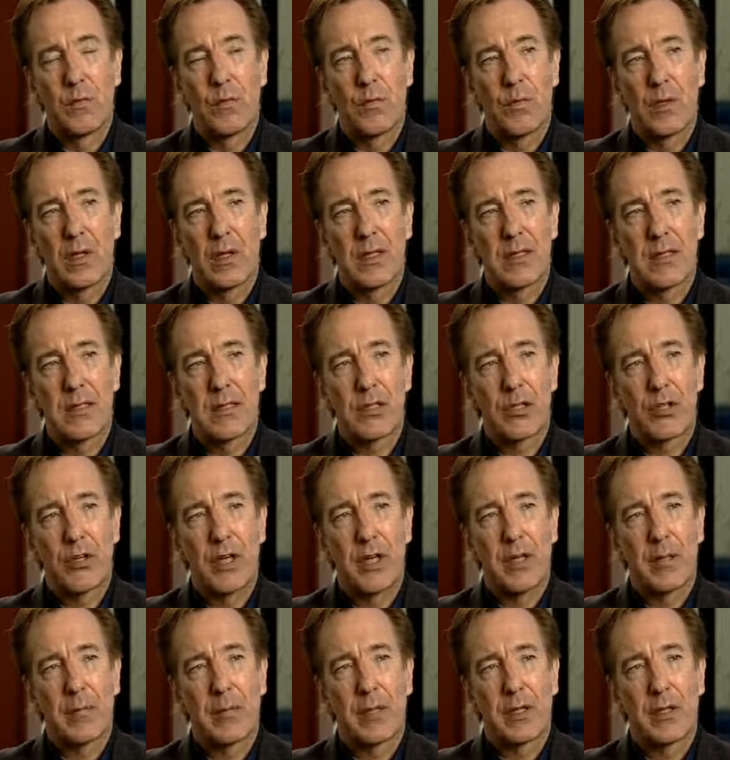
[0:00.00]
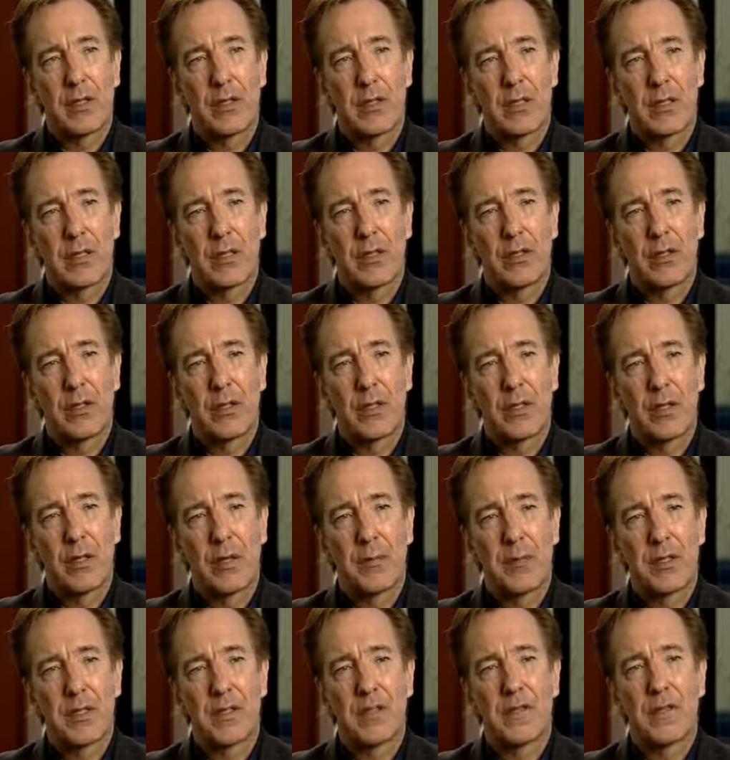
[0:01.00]
Well, it's great because
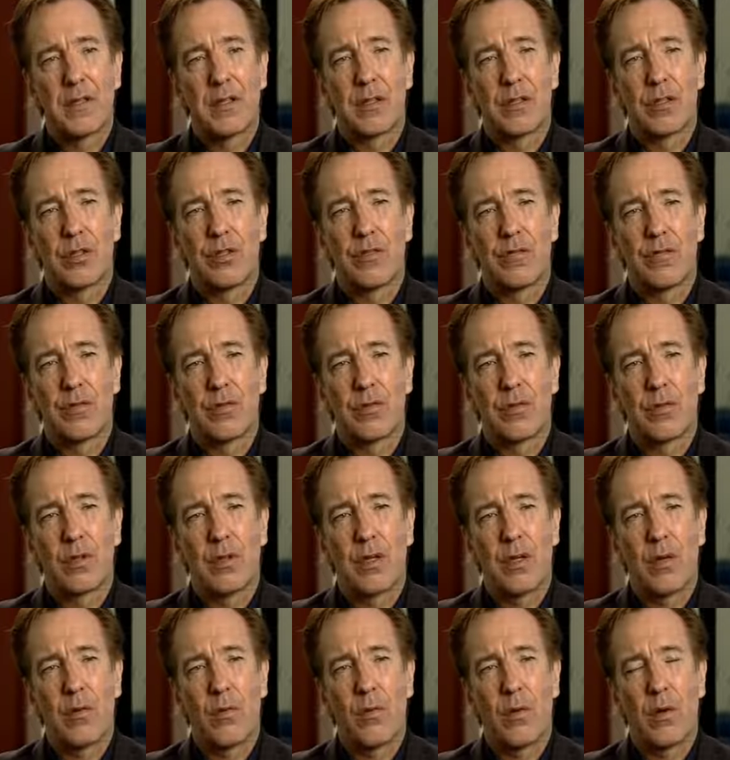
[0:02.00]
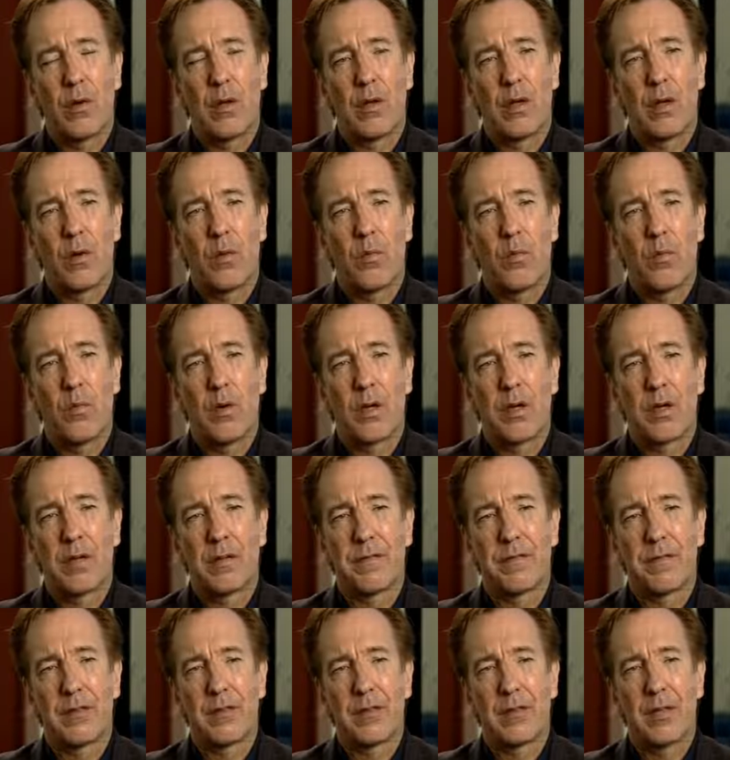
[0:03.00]
Emma's first of all a
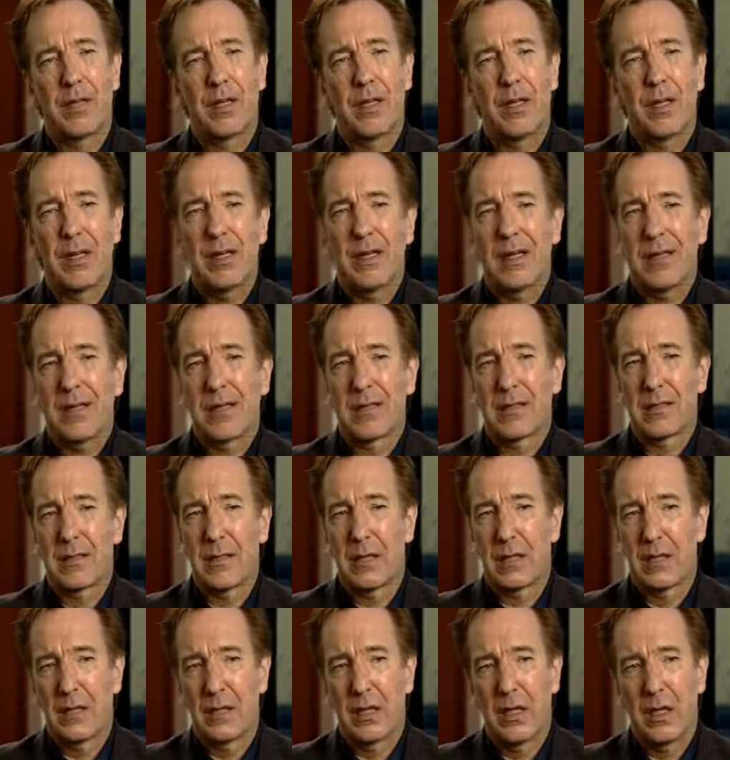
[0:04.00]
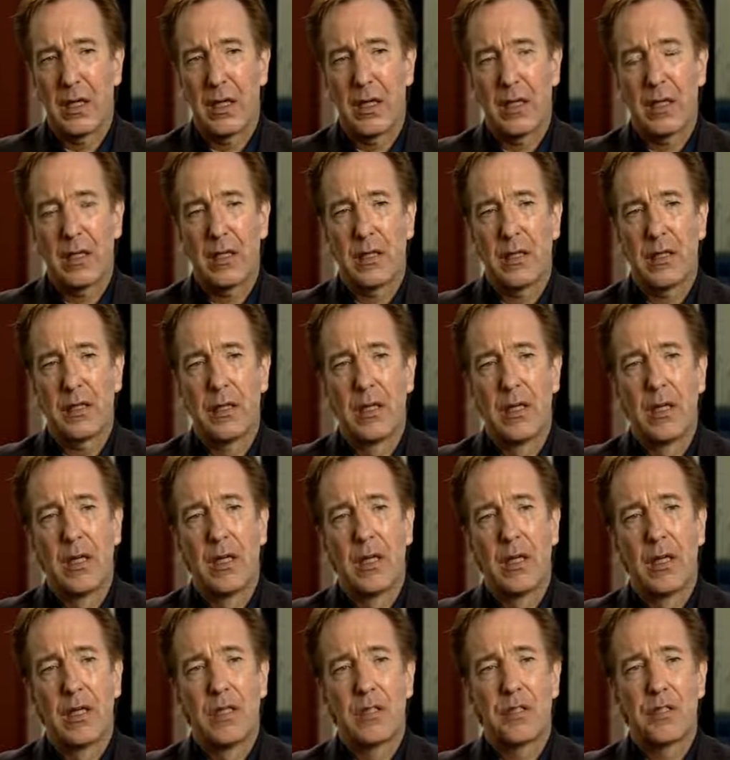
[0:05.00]
wonderful actor, and
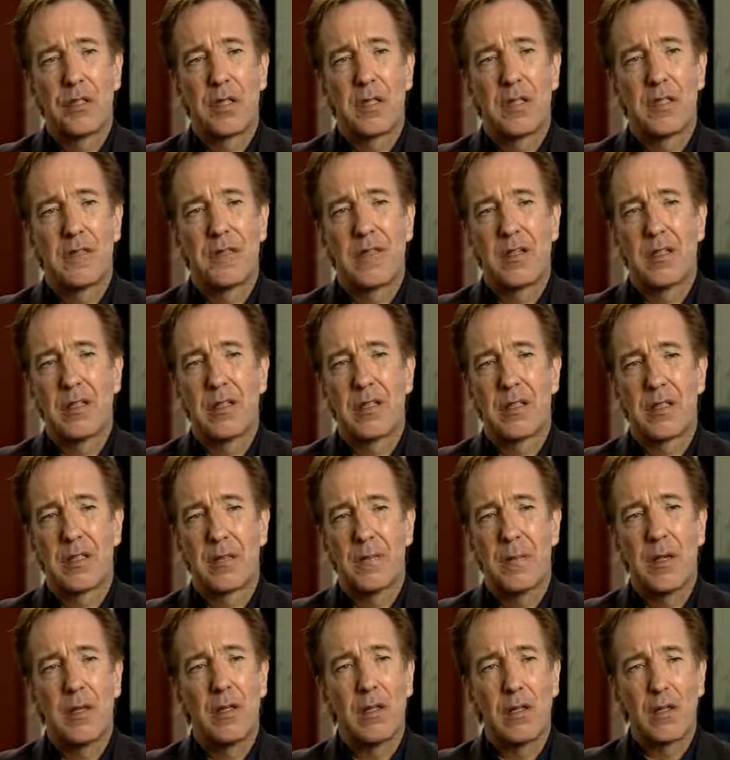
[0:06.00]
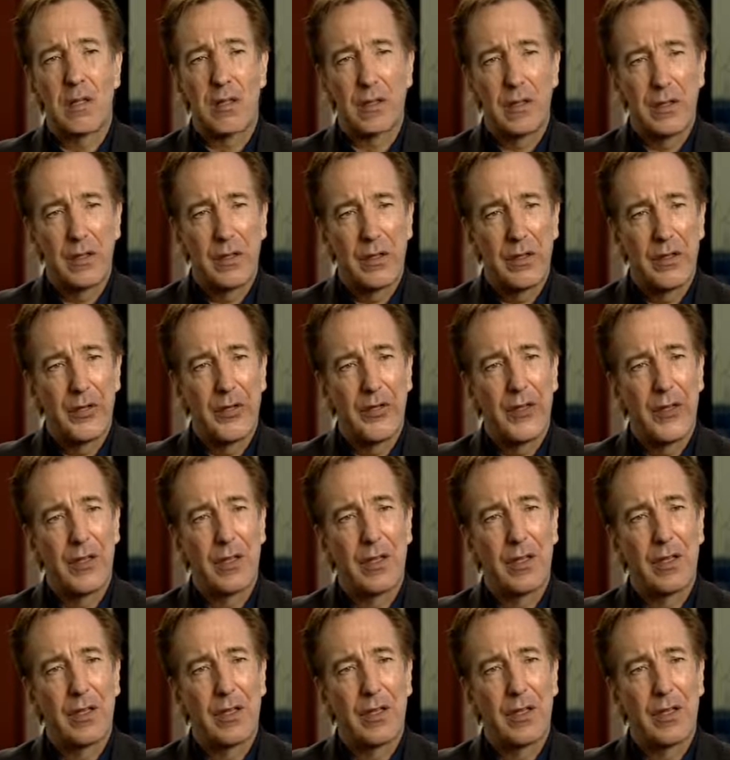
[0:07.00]
she's very smart, and